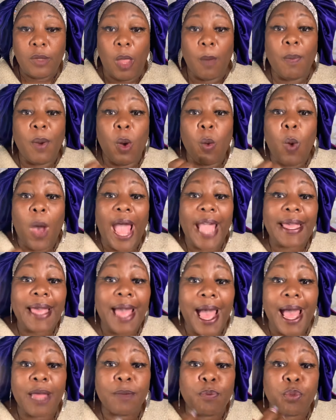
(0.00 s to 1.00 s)
But why
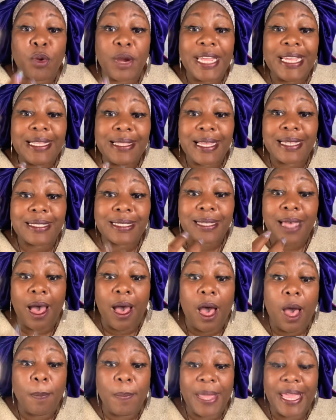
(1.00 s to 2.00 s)
God bring this
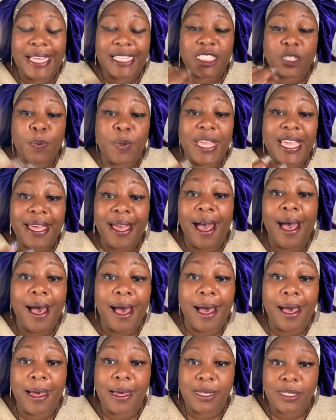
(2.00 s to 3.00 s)
up is
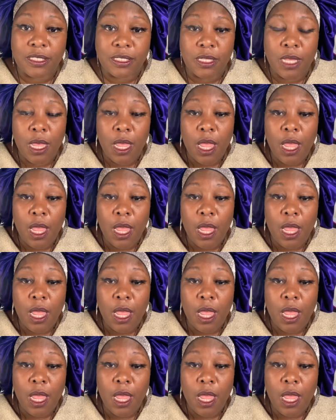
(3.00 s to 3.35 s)
because